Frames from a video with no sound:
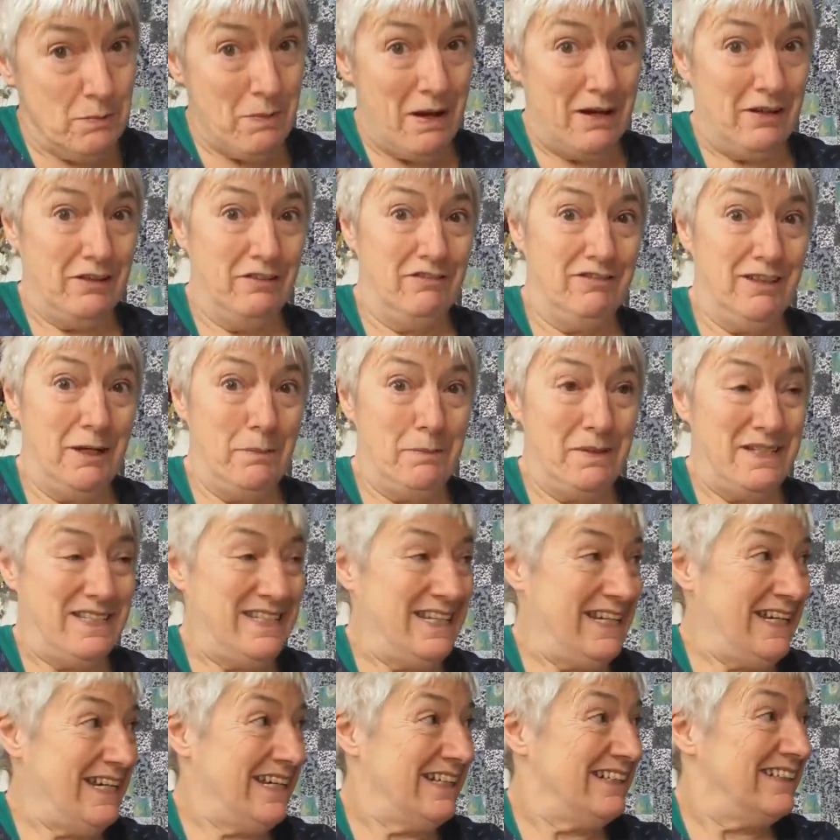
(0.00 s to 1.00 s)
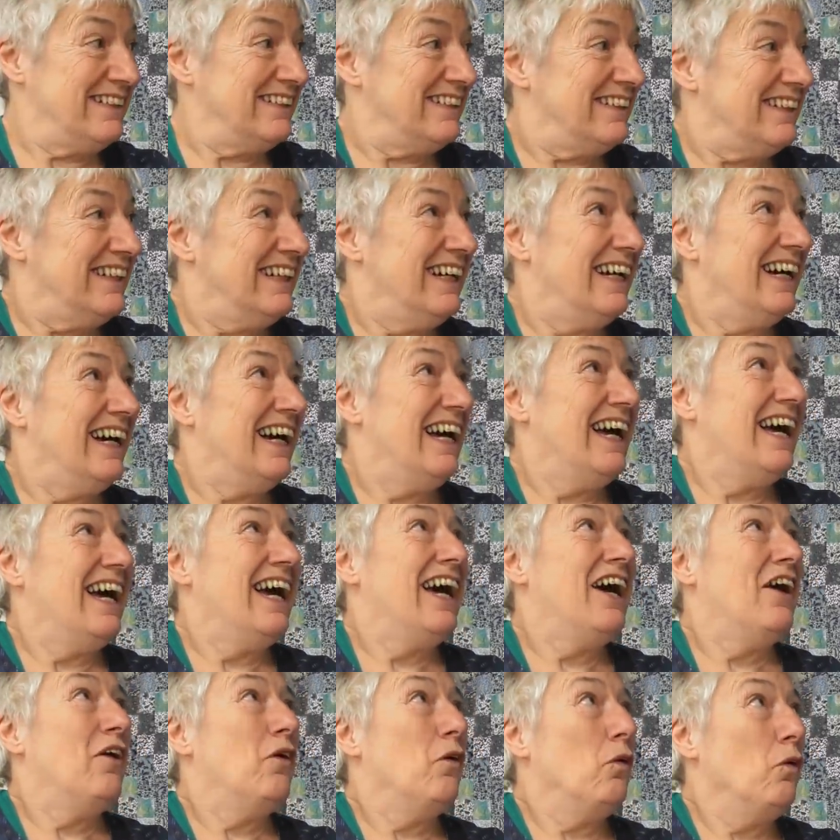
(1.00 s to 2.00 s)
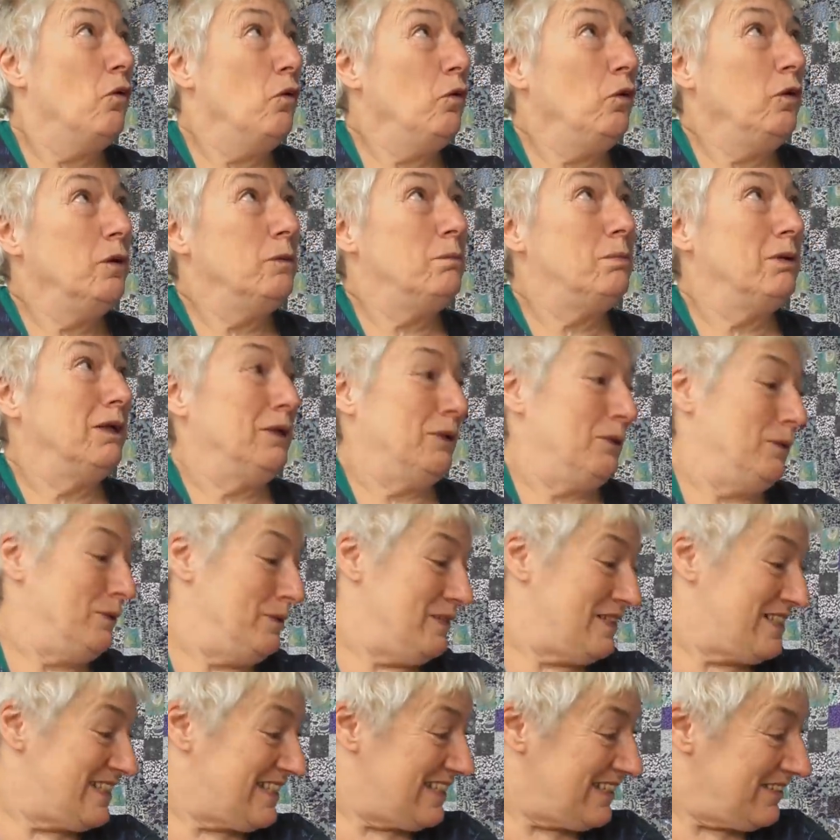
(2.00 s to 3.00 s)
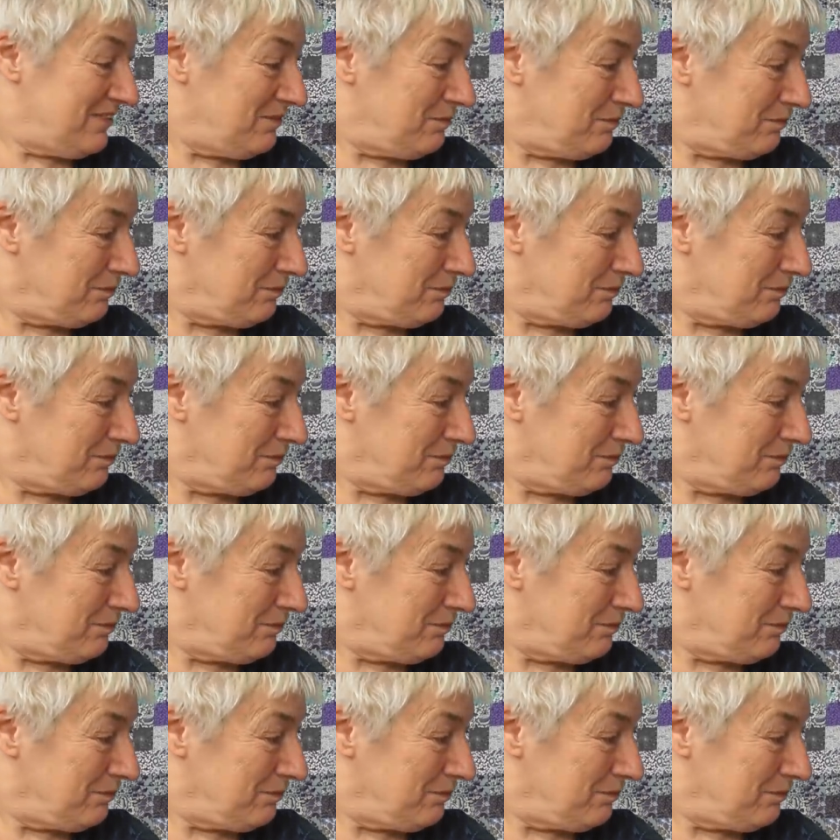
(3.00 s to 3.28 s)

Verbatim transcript: amount of Liberty. All the blues.